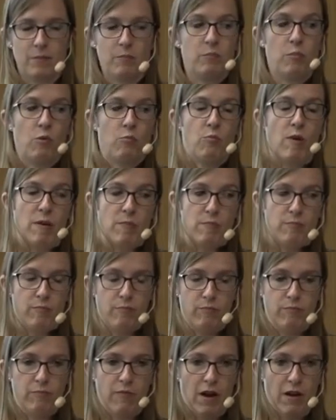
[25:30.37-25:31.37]
well,
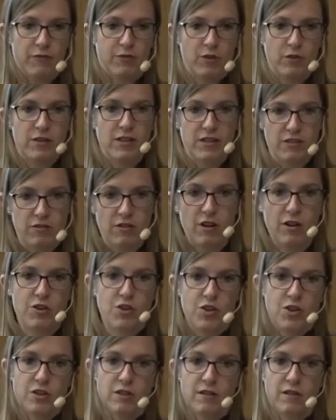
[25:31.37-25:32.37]
after the
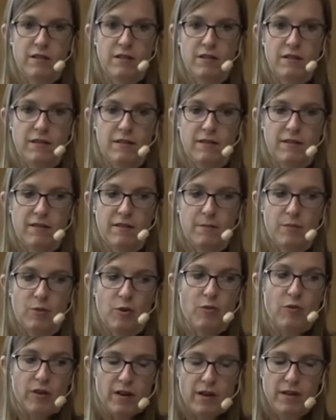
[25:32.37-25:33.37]
extraction
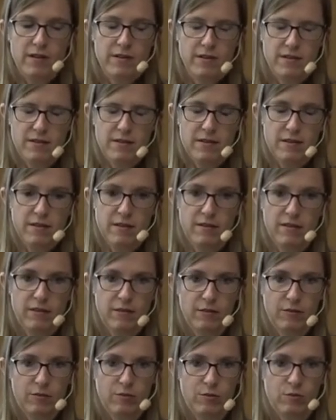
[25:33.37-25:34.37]
provides
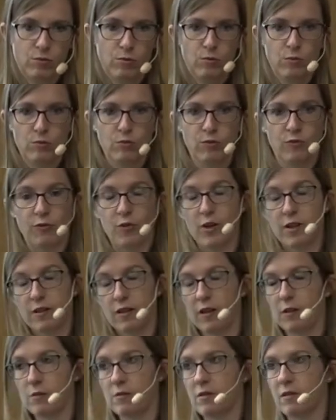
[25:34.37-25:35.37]
two to
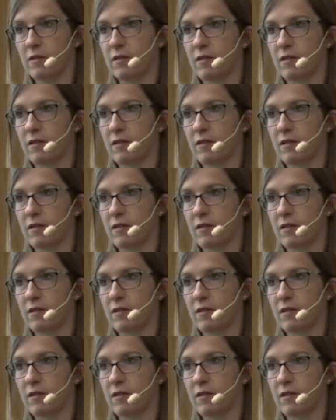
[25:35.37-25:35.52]
3,000